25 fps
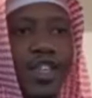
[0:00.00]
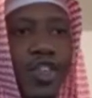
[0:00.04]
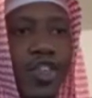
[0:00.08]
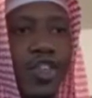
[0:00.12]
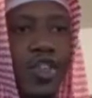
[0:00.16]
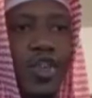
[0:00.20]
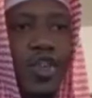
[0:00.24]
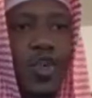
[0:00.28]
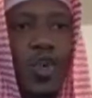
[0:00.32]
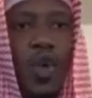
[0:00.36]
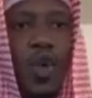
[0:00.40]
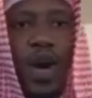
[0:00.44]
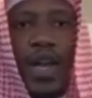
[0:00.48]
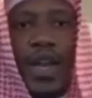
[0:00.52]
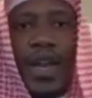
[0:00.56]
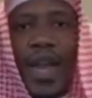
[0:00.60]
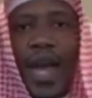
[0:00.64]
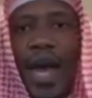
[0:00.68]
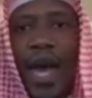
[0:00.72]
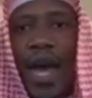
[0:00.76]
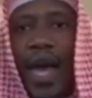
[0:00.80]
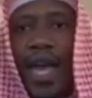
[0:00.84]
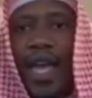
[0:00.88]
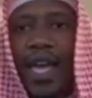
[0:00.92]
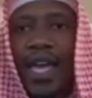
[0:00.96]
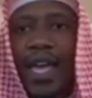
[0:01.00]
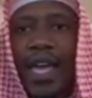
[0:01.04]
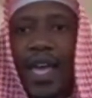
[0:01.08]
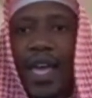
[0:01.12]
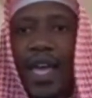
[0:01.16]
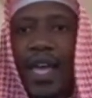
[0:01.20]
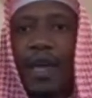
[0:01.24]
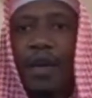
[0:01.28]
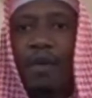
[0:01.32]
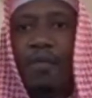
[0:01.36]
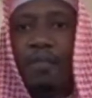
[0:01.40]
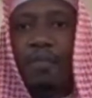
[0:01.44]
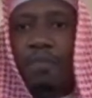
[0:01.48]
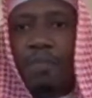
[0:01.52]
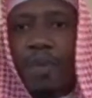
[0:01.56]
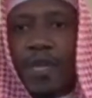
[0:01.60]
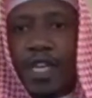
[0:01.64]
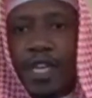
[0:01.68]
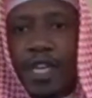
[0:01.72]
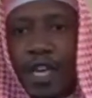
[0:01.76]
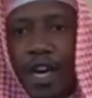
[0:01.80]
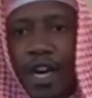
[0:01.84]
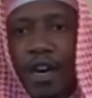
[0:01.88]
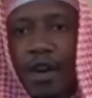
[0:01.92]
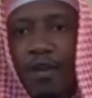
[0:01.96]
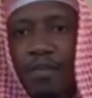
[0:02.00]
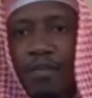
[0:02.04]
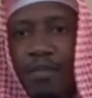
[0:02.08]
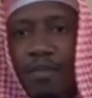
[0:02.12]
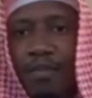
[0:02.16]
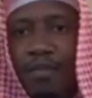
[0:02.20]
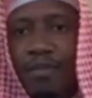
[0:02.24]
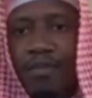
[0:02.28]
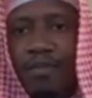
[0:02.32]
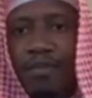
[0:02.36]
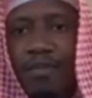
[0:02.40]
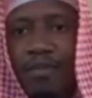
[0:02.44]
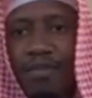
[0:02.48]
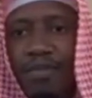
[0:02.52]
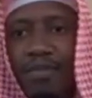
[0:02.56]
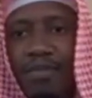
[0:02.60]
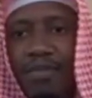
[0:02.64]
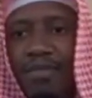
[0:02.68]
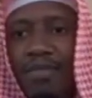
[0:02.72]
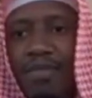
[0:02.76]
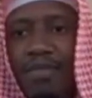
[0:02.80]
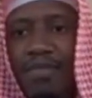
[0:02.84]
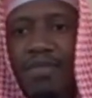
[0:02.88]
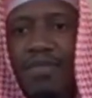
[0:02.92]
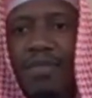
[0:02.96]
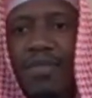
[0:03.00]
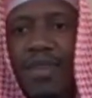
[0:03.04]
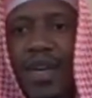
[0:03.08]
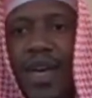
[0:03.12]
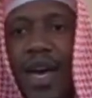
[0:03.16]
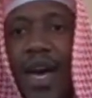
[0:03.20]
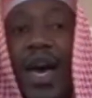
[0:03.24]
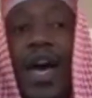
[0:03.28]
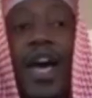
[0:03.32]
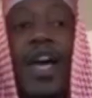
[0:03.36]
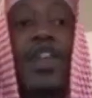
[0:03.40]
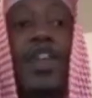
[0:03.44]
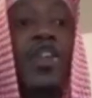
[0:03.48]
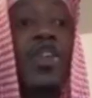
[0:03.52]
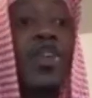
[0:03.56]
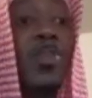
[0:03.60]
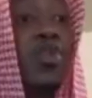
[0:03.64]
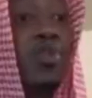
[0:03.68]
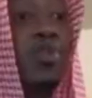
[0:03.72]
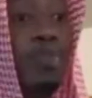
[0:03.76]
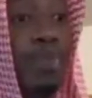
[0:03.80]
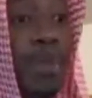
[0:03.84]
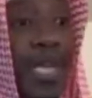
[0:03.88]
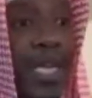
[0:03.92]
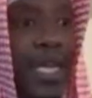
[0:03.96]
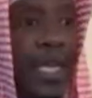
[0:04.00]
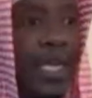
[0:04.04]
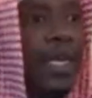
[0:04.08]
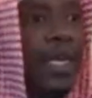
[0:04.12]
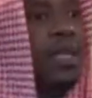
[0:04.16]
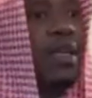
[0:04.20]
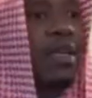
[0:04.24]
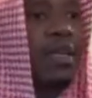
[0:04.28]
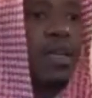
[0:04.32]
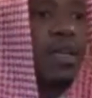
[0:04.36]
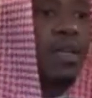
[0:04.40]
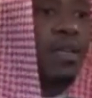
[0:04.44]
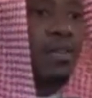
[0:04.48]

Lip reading: you and I become a new being?